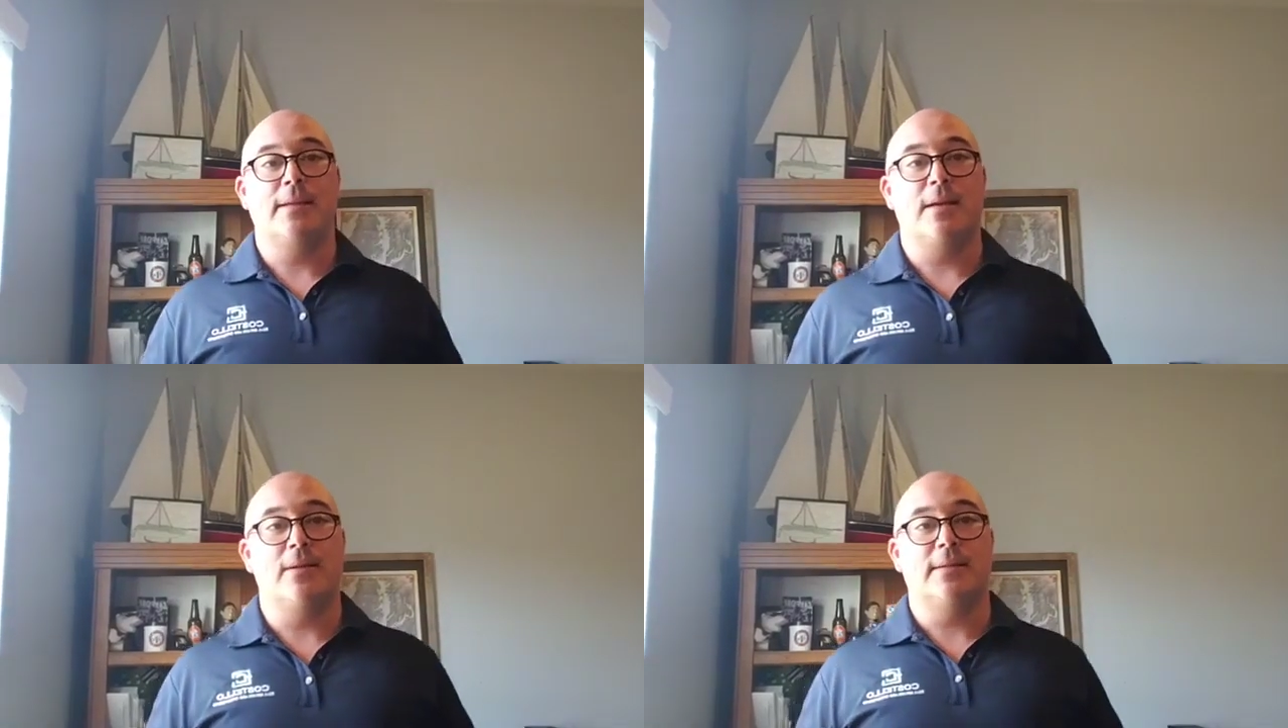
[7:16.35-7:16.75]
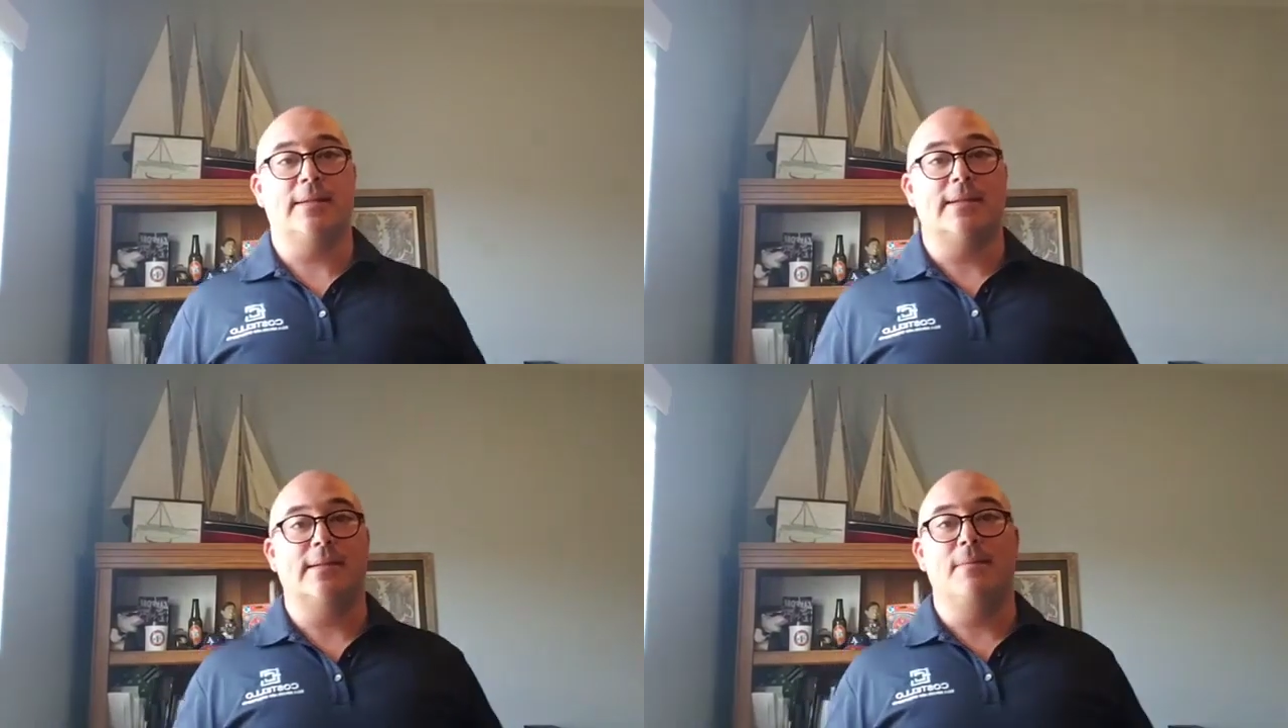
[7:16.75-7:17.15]
night on
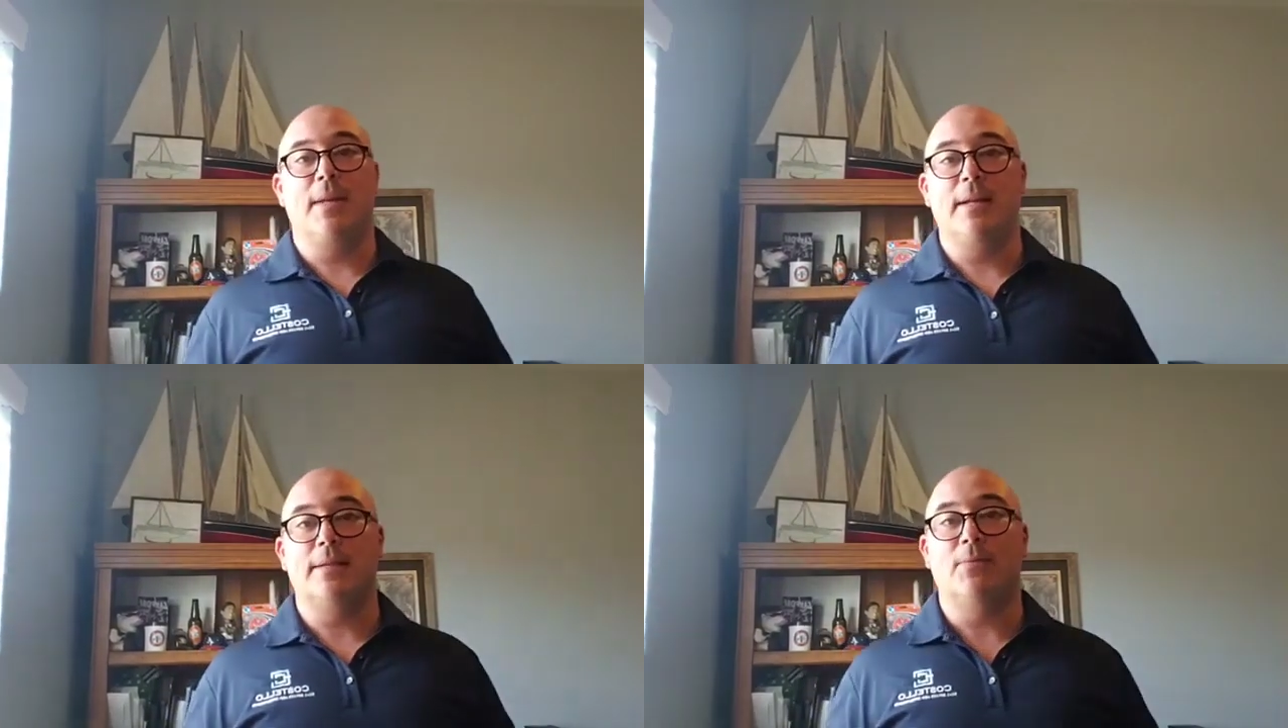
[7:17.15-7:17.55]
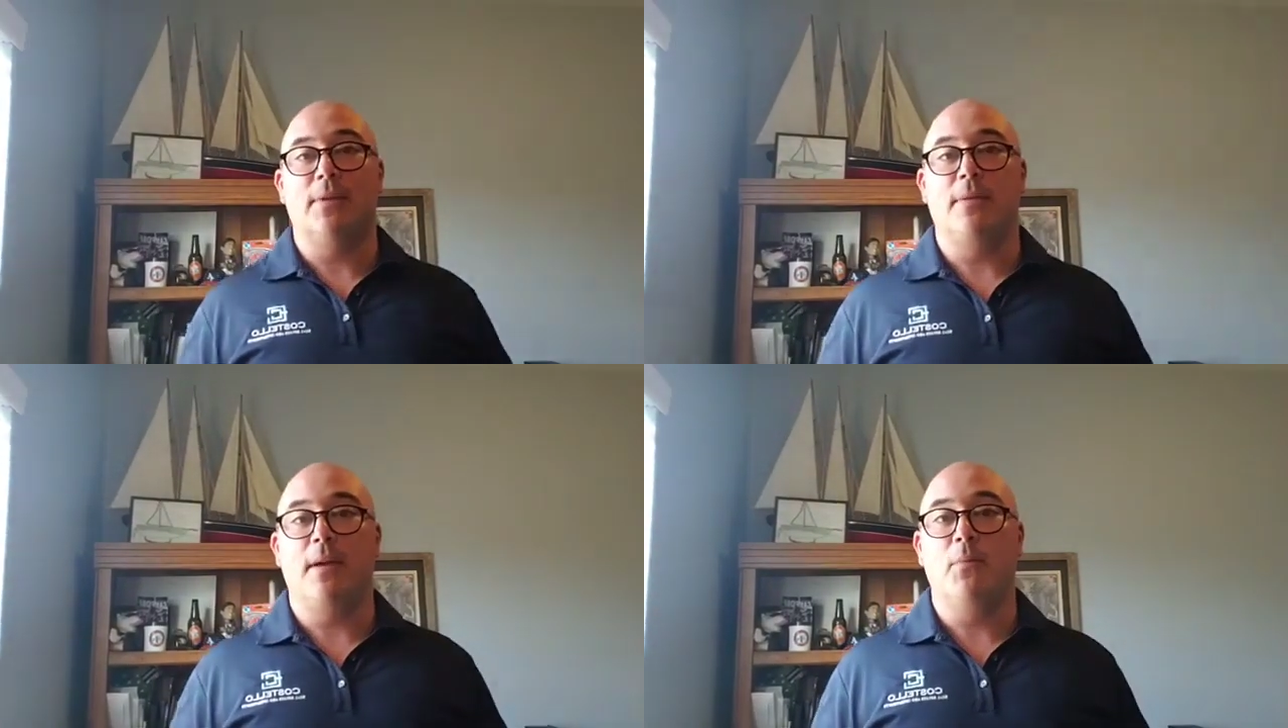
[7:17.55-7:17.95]
60 Minutes
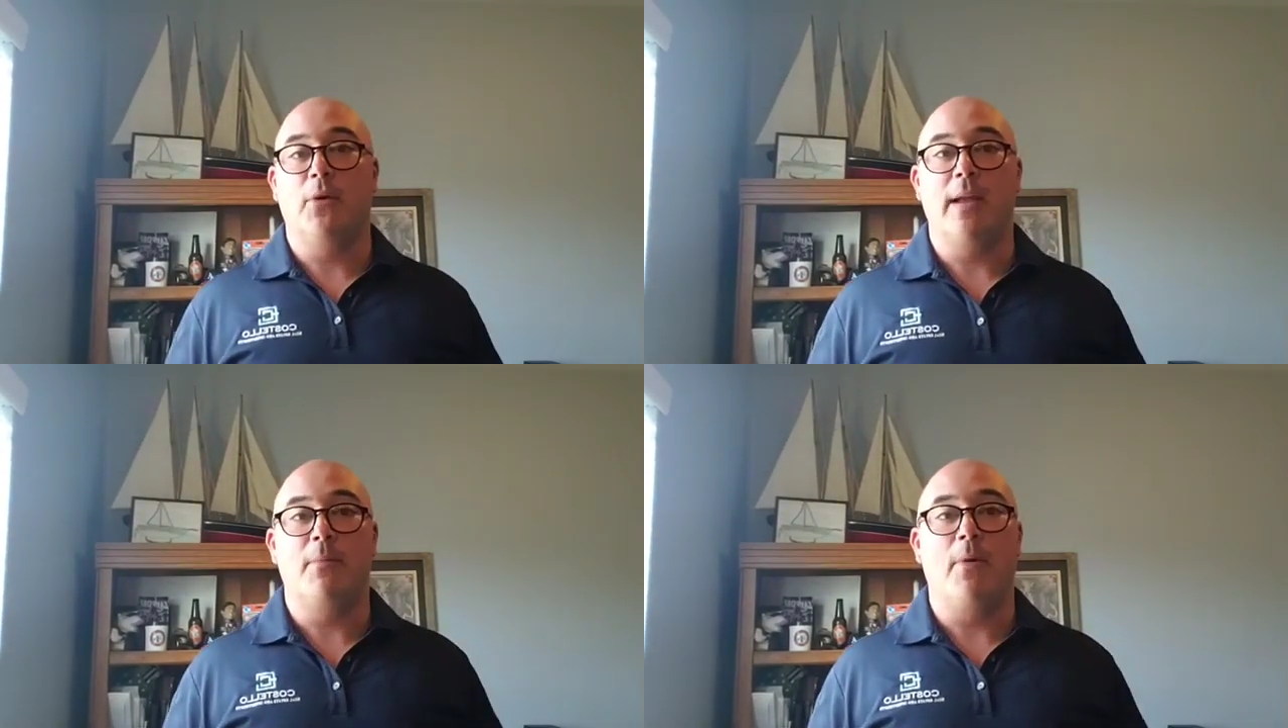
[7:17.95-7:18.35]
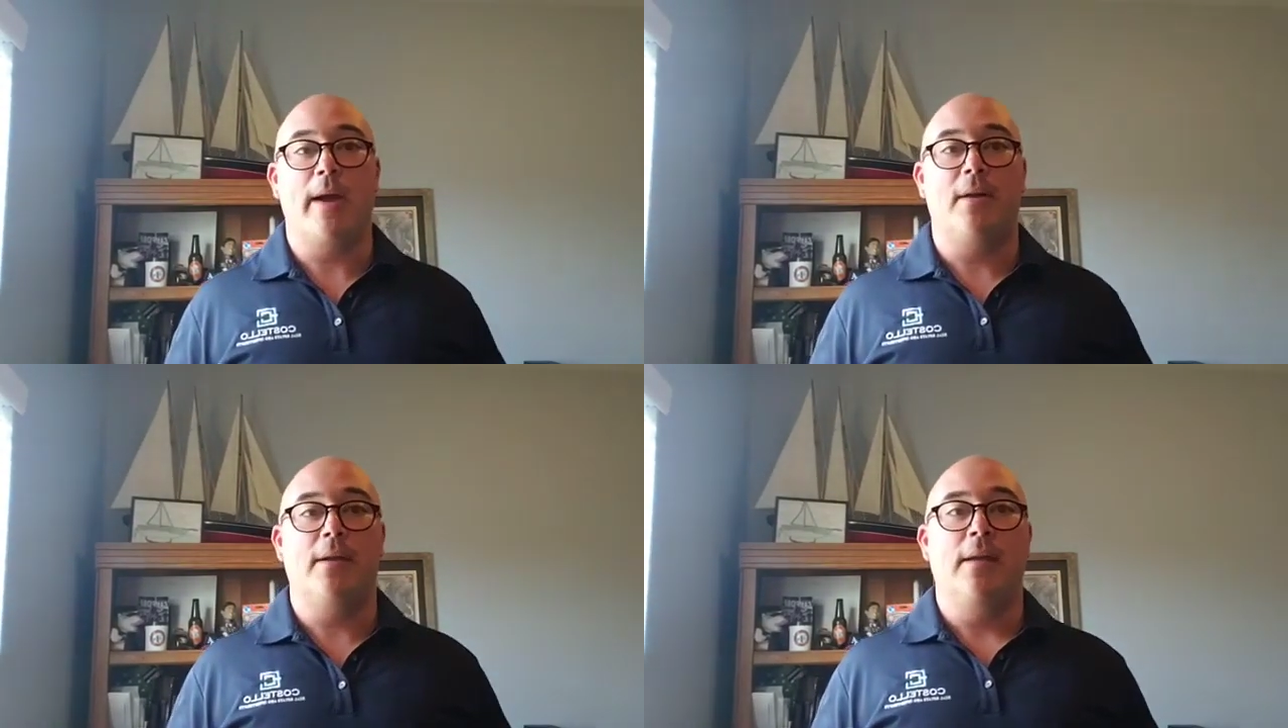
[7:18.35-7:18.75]
with Brene
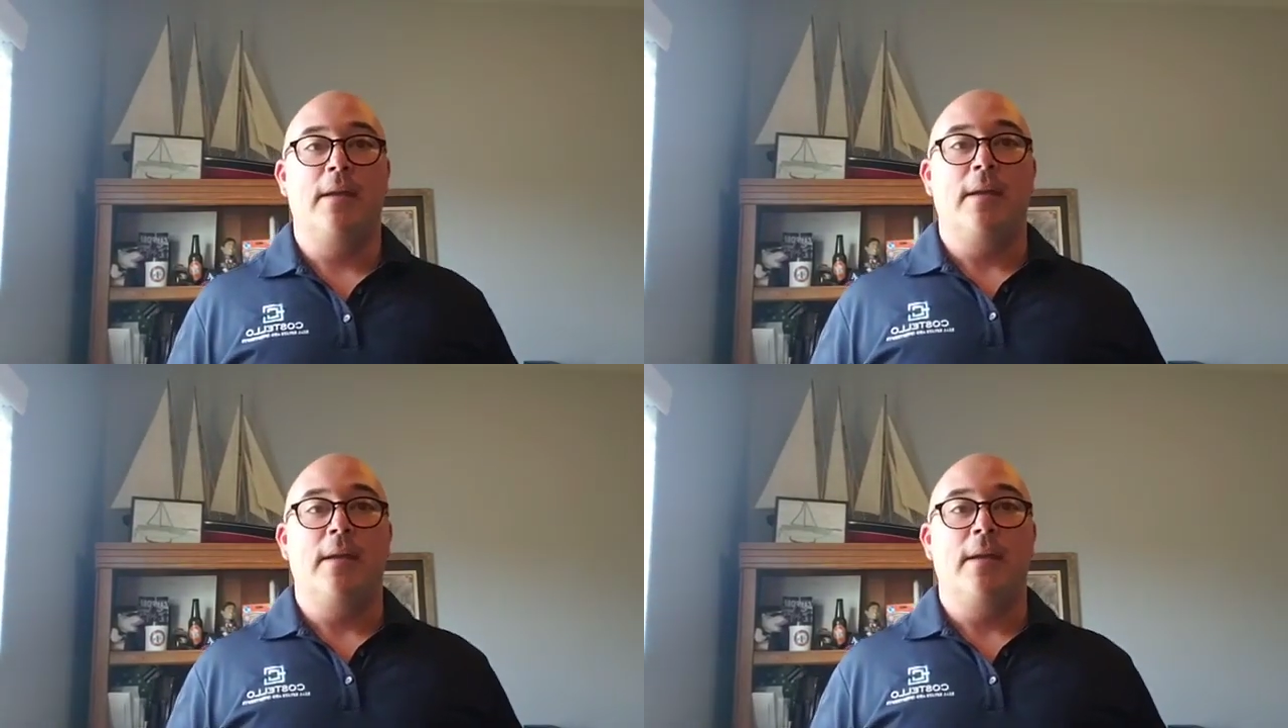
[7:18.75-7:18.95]
Brown.